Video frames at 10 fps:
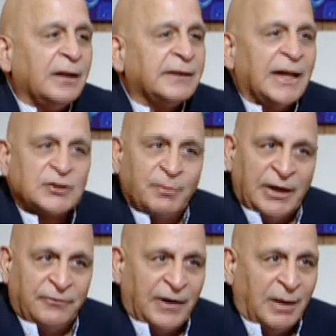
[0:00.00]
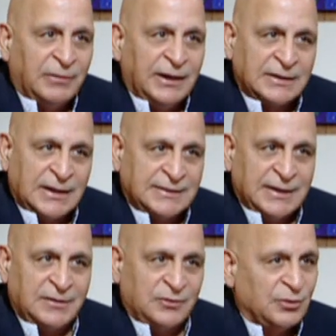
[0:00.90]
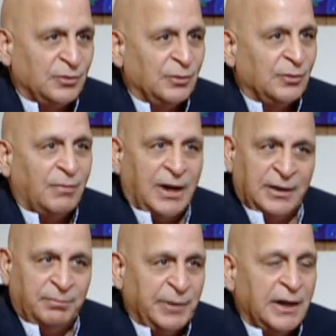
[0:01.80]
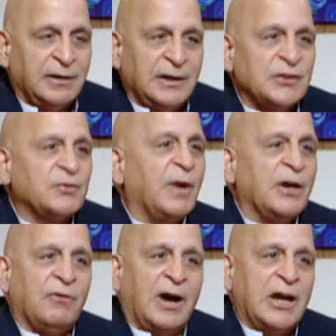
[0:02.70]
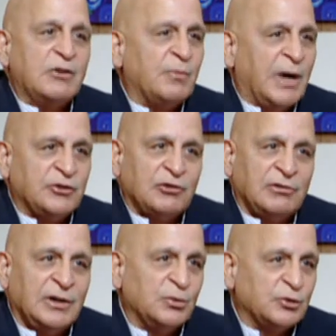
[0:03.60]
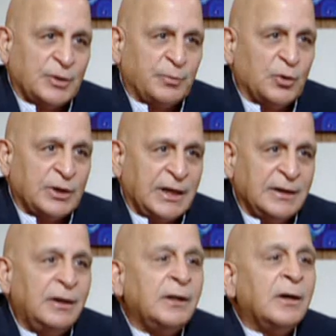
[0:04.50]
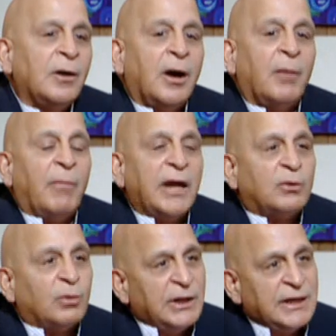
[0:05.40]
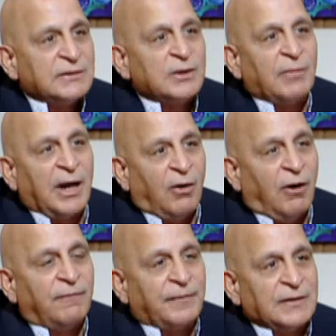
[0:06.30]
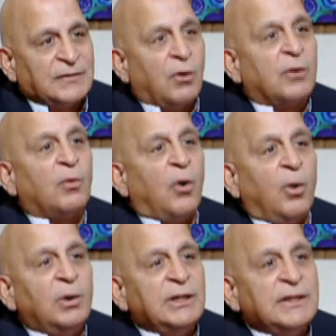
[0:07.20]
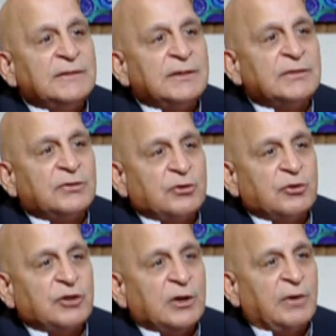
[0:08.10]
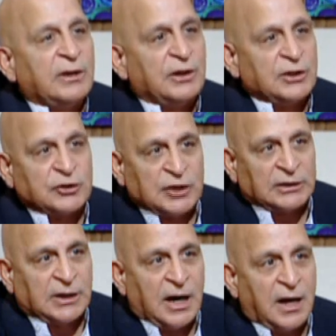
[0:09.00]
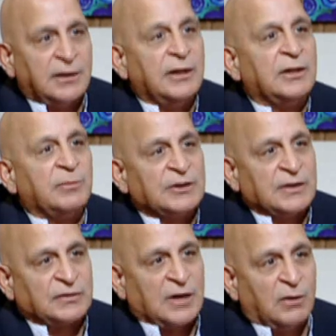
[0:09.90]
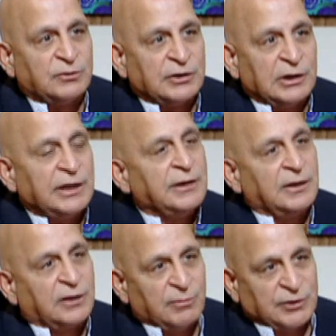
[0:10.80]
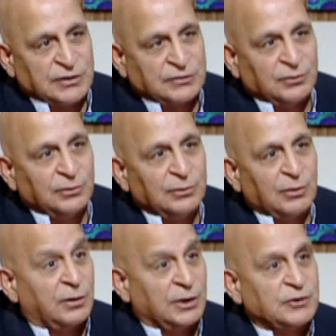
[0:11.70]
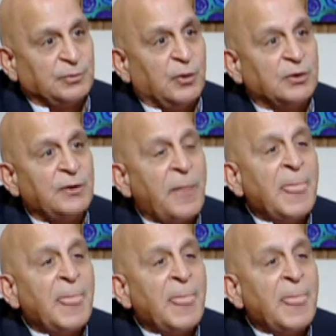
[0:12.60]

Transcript: thanks my family, as I said, to my parents, my wife, my children who supported, my colleagues in my office, or all these institutions, whether it is Satkar, Indian Business yeah. Council, Indian Community School, or the sports.